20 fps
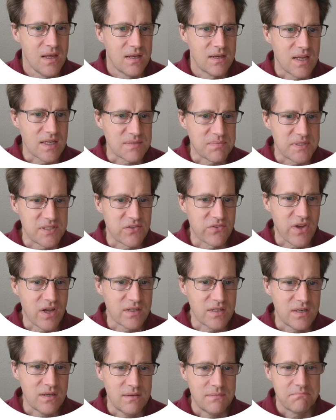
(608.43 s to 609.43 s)
Next piece of
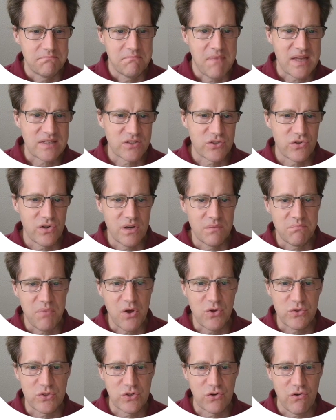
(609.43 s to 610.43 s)
content, Mastering
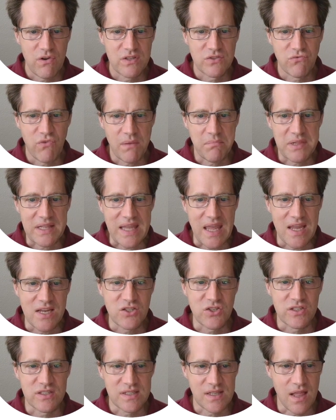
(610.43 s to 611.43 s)
Postgres
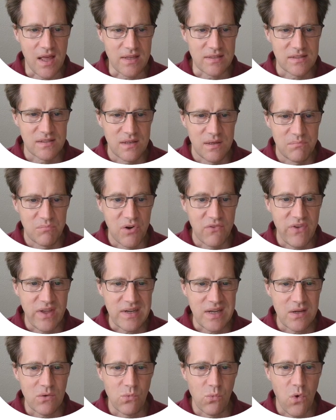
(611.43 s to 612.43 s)
Replication Slots,
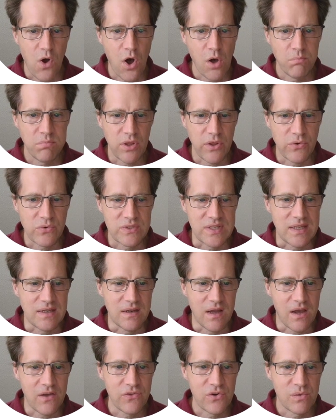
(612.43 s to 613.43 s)
Preventing WAL Bloat and
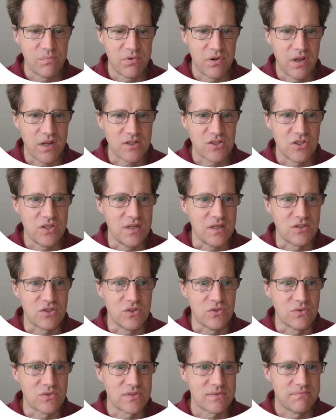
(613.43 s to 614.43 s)
Other Production
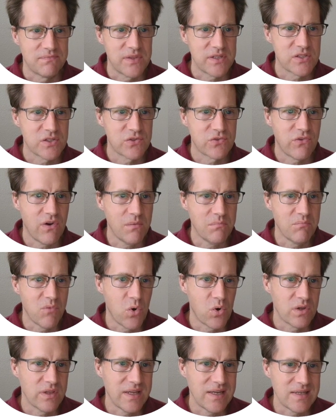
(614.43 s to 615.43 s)
Issues. This is from
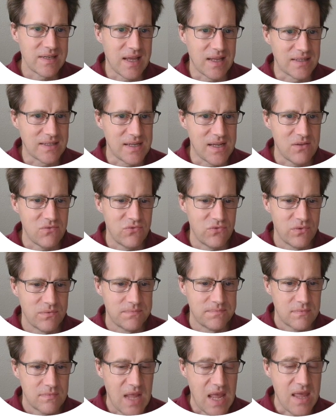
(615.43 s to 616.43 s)
morling.dev
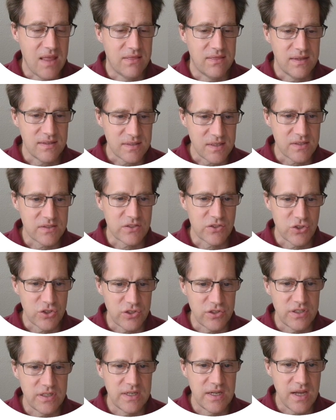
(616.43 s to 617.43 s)
and this is a
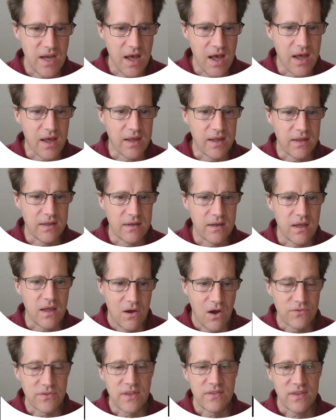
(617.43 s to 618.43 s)
good guide
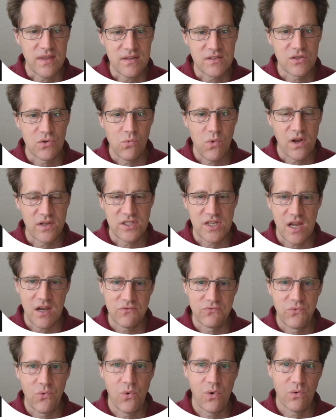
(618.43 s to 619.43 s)
on the things to watch out
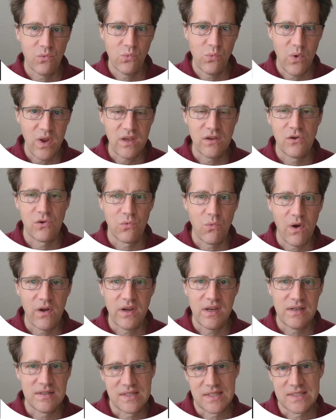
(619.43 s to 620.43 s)
for when you're
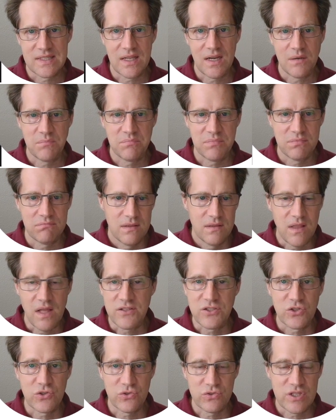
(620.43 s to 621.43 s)
wanting to set up
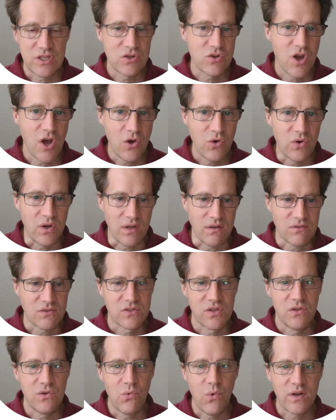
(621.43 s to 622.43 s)
logical decoding.
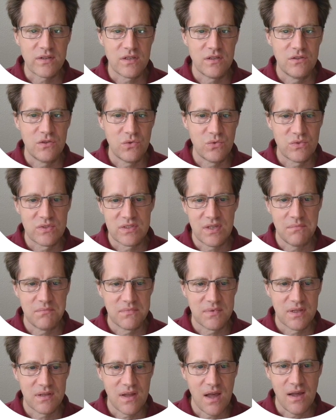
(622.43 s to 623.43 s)
So you want to do
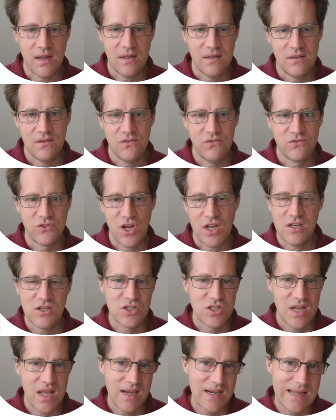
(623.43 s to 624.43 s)
some kind of
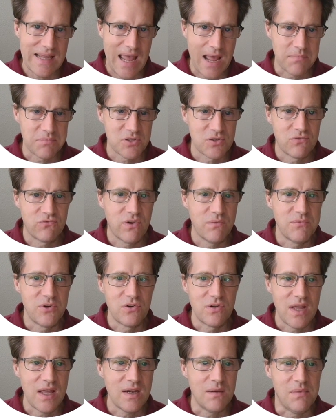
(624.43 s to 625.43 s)
change data capture from
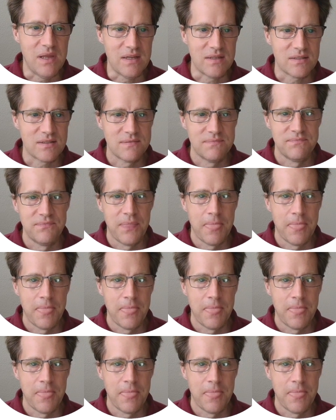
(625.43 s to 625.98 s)
your database.